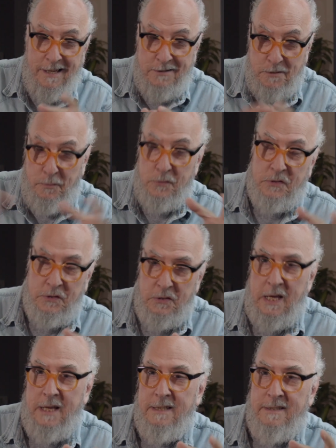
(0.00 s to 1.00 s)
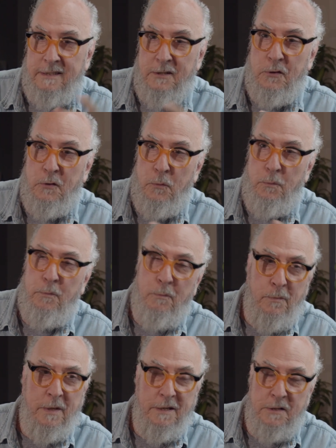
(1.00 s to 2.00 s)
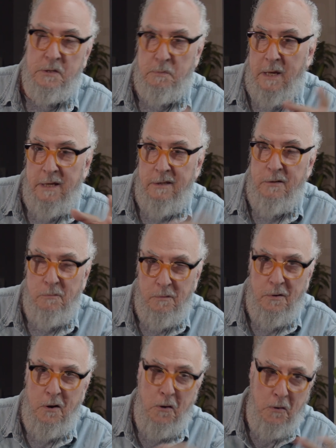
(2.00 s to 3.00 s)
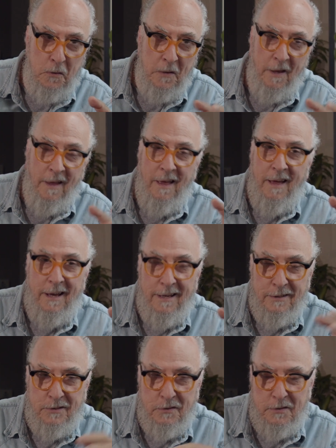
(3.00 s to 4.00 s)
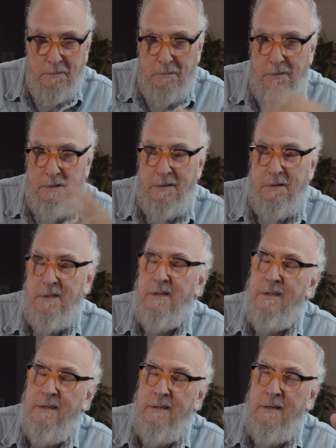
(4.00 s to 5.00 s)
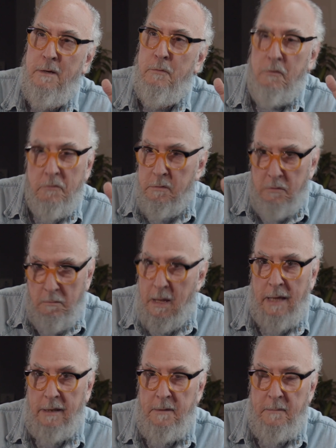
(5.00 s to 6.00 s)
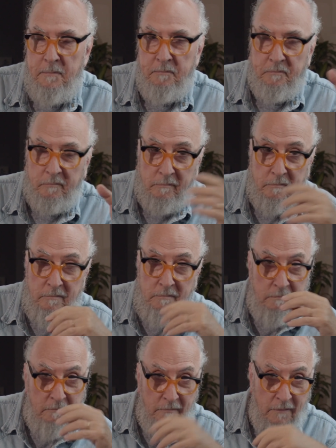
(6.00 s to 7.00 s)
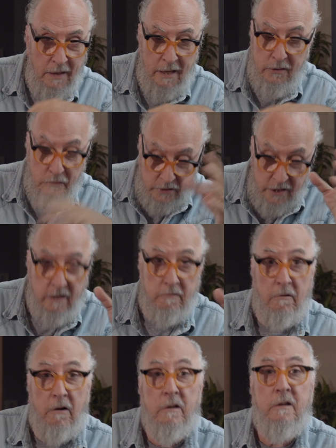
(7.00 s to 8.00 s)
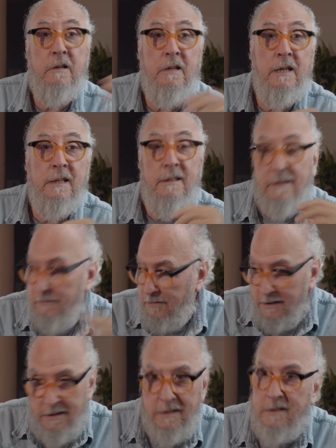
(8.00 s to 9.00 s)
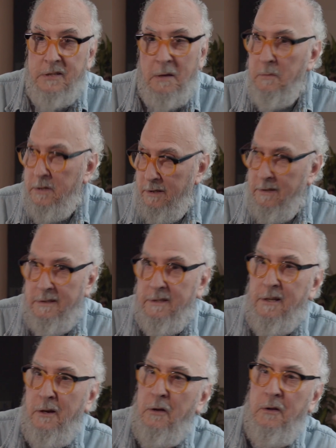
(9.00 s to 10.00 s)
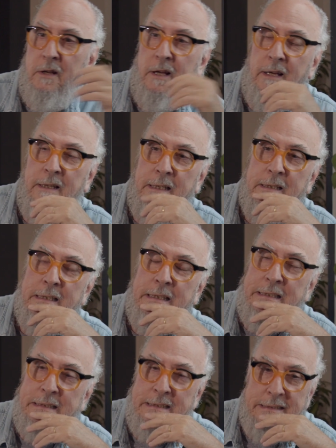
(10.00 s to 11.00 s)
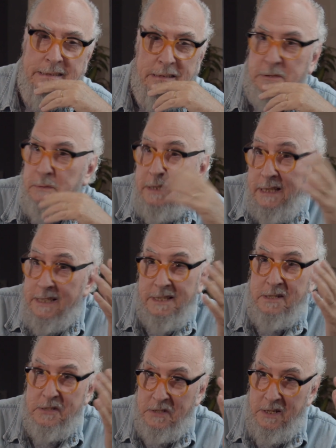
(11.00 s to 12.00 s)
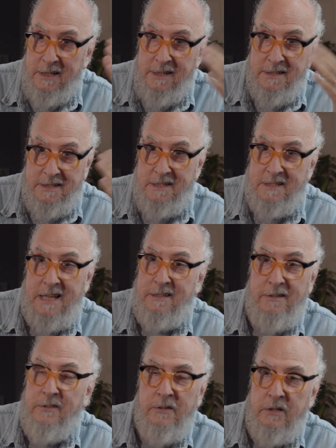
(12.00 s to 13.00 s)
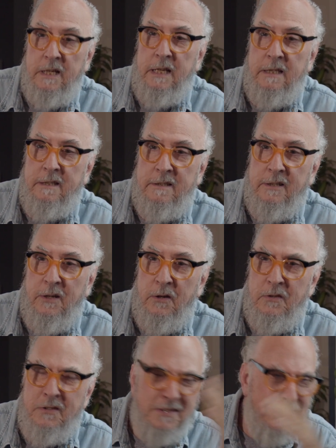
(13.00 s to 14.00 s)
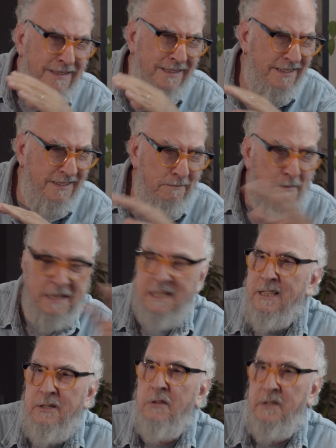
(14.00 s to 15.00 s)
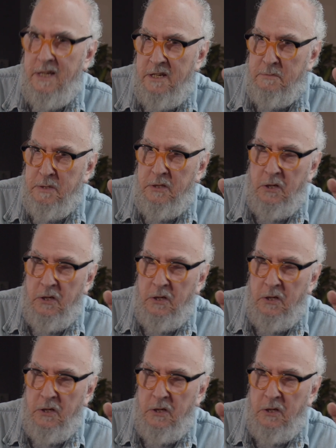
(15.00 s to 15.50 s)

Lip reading: as opposed to that, in Spain, you go to the Ebro River Valley, and you kick a rock, and you find something, and it's been like this since 1938. Practically nothing has been